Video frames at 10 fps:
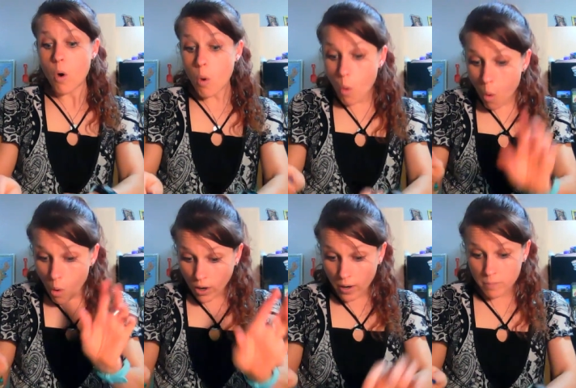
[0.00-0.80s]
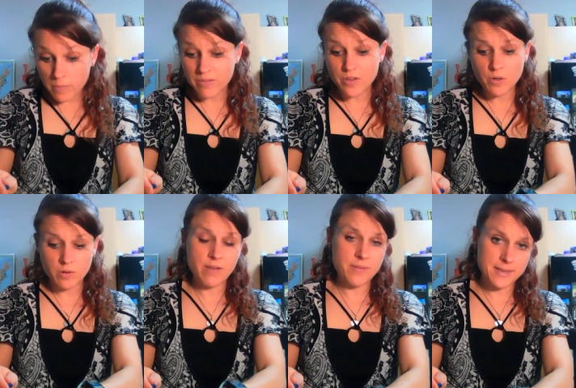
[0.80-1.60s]
Or if you
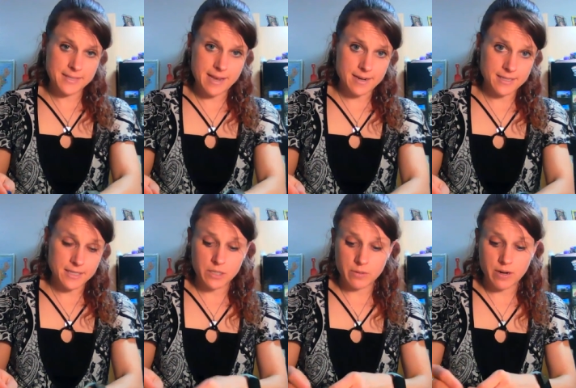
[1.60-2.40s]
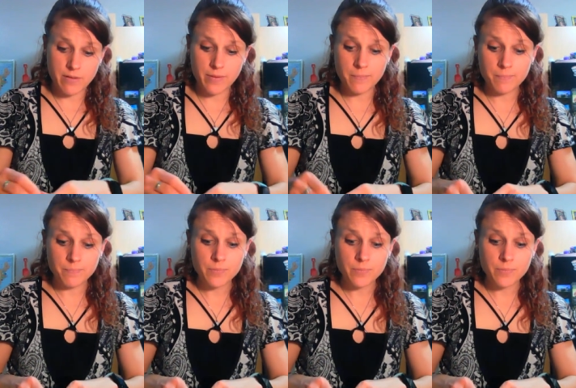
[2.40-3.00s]
don't have easy access to an oven,